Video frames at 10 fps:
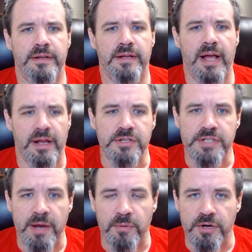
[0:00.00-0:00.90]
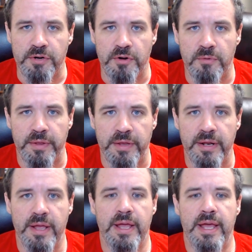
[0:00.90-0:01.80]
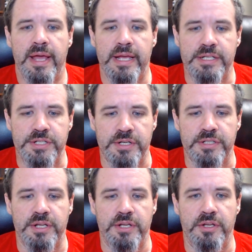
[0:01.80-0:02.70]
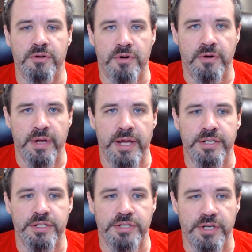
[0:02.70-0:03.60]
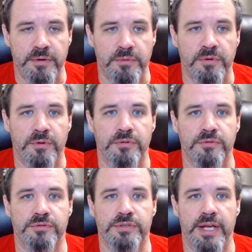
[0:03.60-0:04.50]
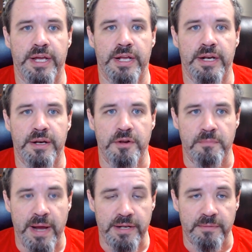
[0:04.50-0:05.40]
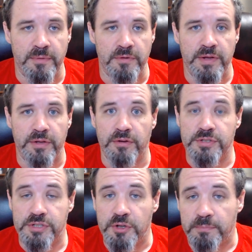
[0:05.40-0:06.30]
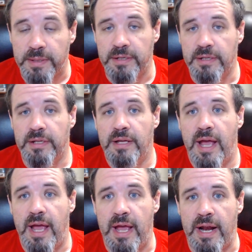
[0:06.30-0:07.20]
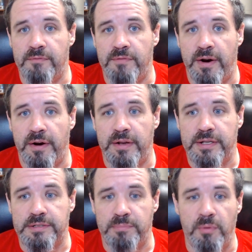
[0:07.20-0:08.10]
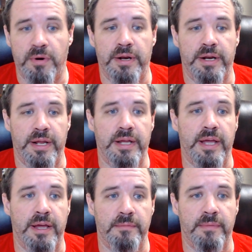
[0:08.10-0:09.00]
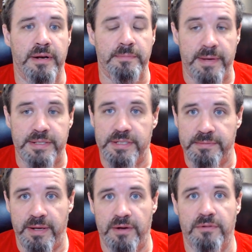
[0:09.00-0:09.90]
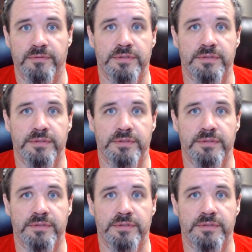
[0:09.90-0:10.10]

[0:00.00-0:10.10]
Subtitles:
I understand what they're doing with it. It's just you create shit rules and you make the movie look stupid. And I'm very disappointed in Endgame, and it pisses me off.